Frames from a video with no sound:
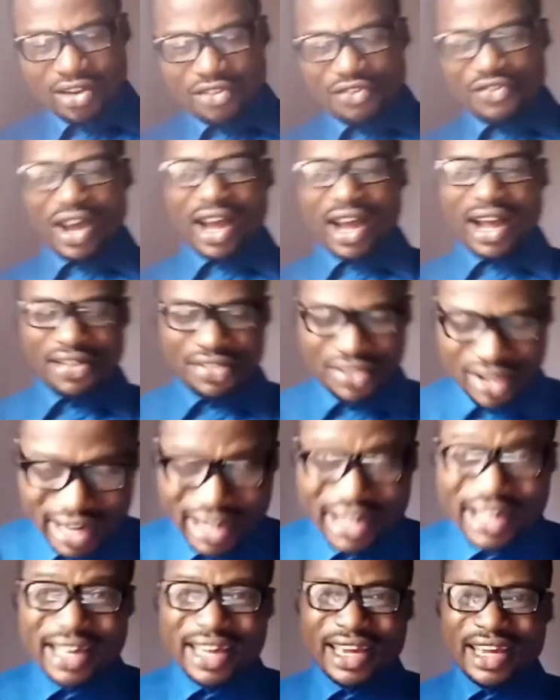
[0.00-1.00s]
Father,
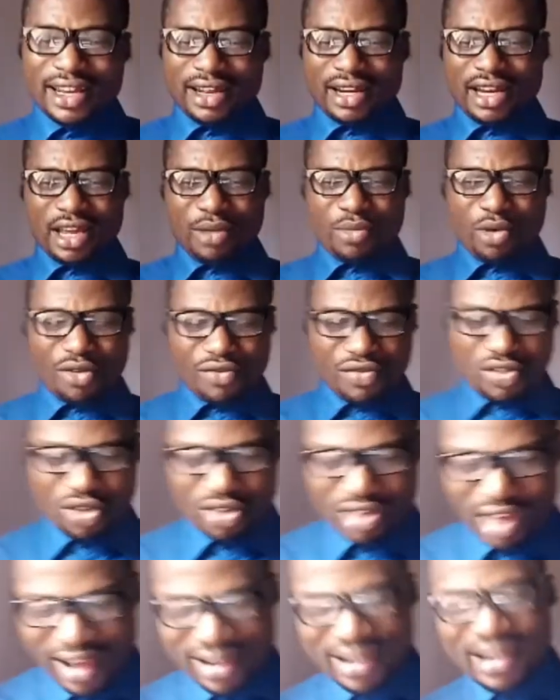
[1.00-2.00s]
in the name of
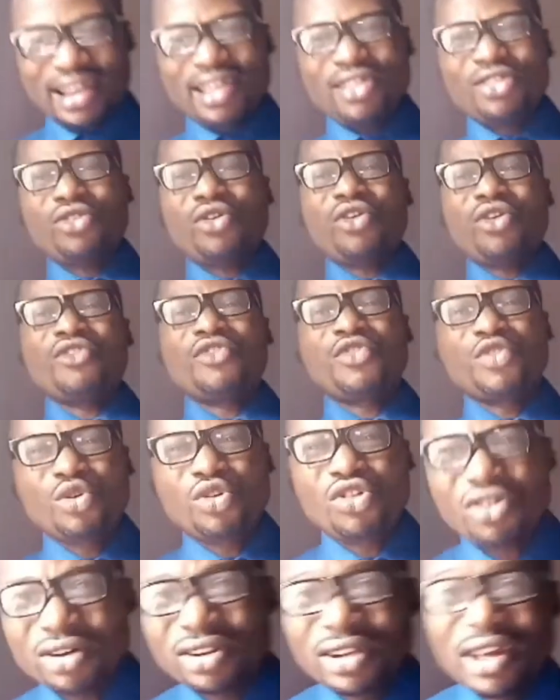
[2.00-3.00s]
Jesus, I release
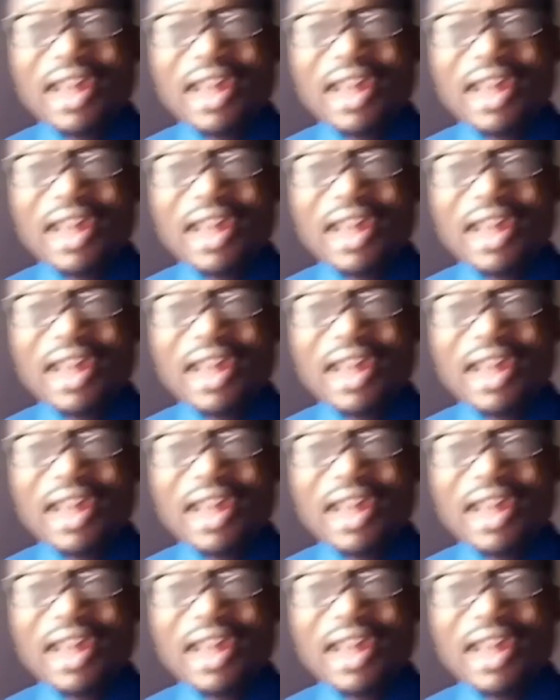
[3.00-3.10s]
confusion